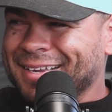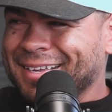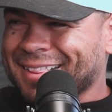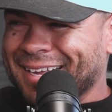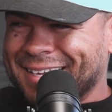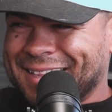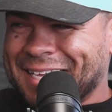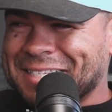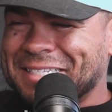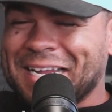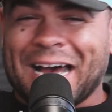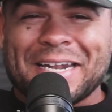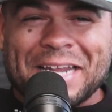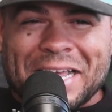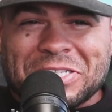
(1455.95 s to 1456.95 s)
Like, that's
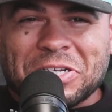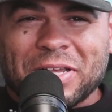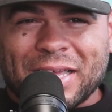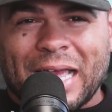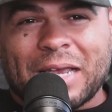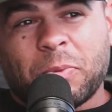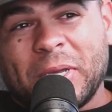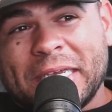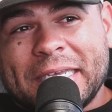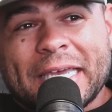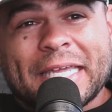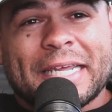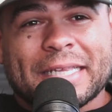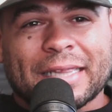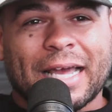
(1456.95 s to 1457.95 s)
not necessarily, like, we
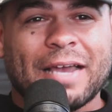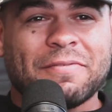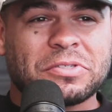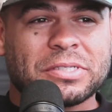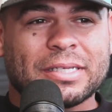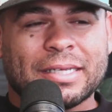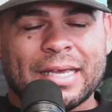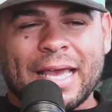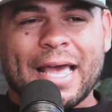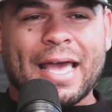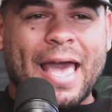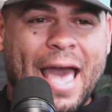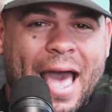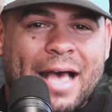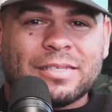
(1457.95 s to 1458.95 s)
get it. Life's
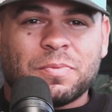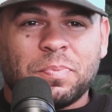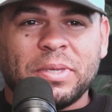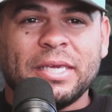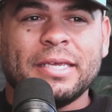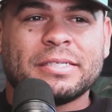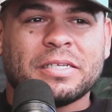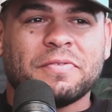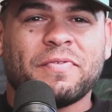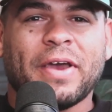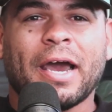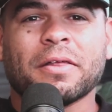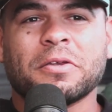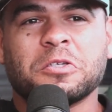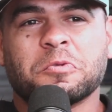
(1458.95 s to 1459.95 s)
has peaks and
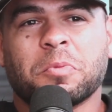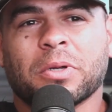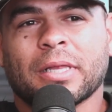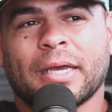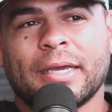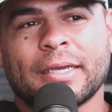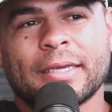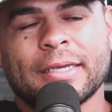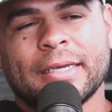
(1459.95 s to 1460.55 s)
valleys, but like,